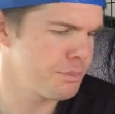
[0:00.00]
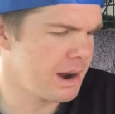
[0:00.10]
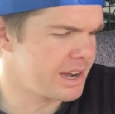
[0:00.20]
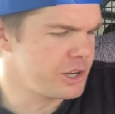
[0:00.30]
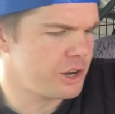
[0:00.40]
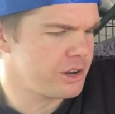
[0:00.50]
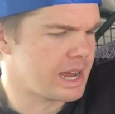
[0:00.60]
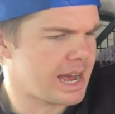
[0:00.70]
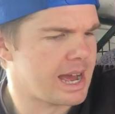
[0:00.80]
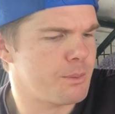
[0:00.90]
brand
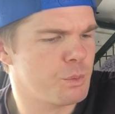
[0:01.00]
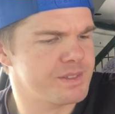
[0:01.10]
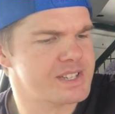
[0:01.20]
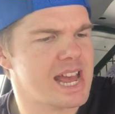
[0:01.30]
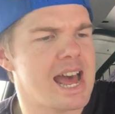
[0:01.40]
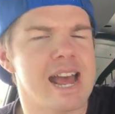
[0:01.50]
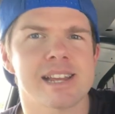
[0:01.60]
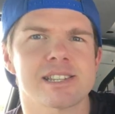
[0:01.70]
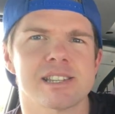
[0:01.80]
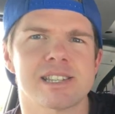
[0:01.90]
new um, with
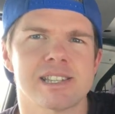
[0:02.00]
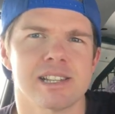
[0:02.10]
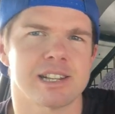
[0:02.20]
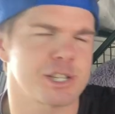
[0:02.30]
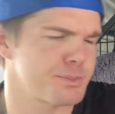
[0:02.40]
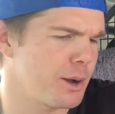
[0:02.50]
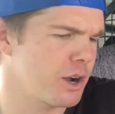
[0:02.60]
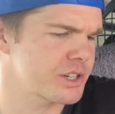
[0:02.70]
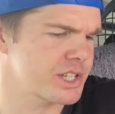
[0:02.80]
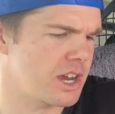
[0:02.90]
tags, still in its
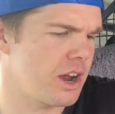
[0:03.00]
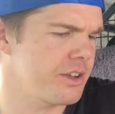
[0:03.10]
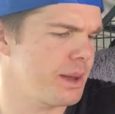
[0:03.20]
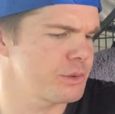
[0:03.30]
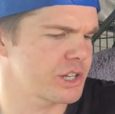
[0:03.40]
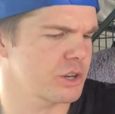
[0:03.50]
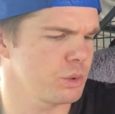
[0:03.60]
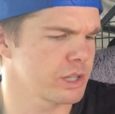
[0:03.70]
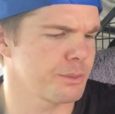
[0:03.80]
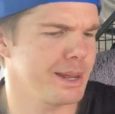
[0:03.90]
box. So that was a
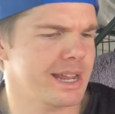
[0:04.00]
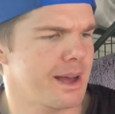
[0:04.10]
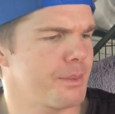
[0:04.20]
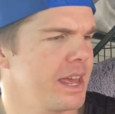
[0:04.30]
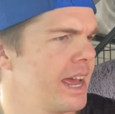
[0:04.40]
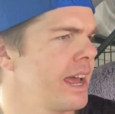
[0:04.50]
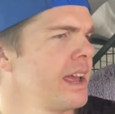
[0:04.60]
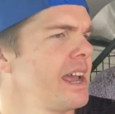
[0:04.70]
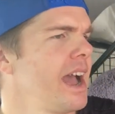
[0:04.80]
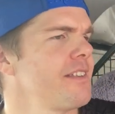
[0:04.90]
cool little pickup there.
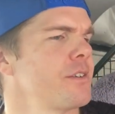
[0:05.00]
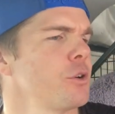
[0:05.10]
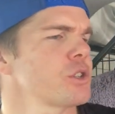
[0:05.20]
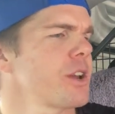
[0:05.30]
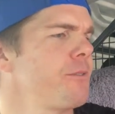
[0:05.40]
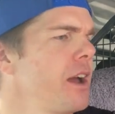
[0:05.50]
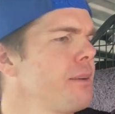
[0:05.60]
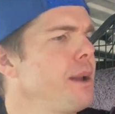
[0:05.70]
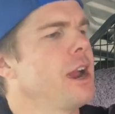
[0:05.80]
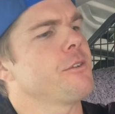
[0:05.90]
And then I've also
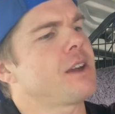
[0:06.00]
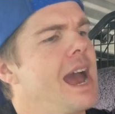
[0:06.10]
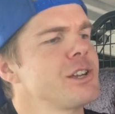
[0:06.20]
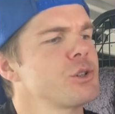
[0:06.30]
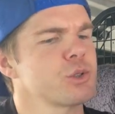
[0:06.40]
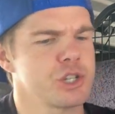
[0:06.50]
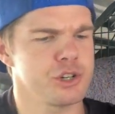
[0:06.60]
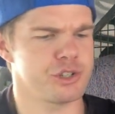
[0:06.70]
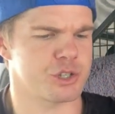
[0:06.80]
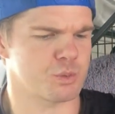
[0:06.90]
found a pair of casual
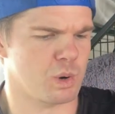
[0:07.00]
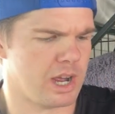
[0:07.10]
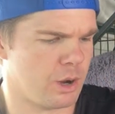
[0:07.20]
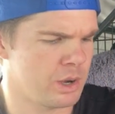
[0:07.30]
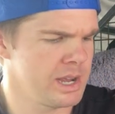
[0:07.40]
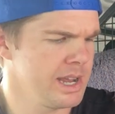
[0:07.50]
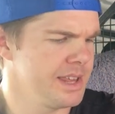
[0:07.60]
shoes as well.